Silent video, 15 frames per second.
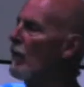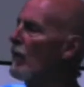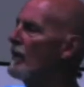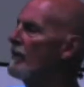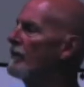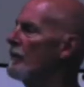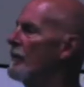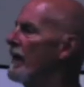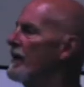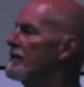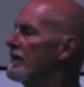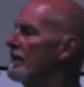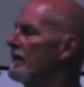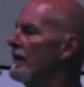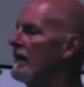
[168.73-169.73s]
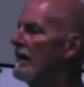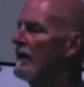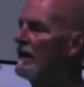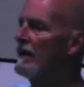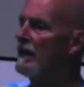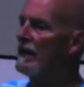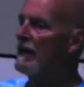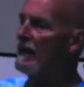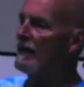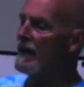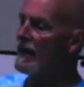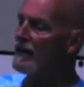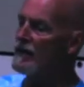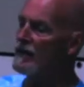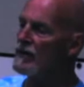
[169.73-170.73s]
more information. And
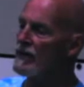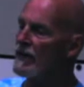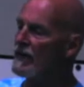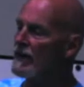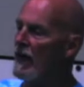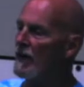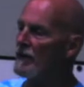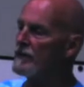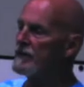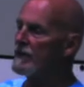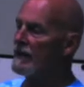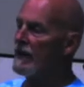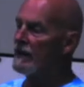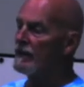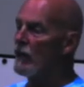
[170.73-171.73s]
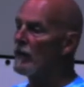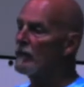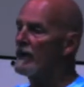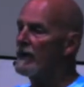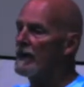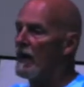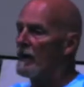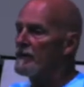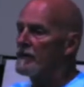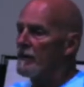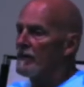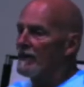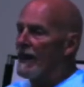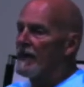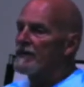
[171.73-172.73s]
that usually comes, and that normally comes
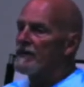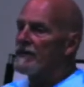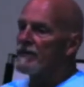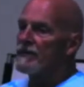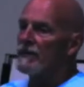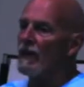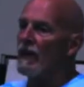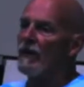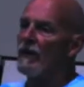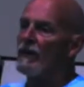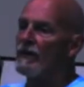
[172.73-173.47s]
from lessons learned.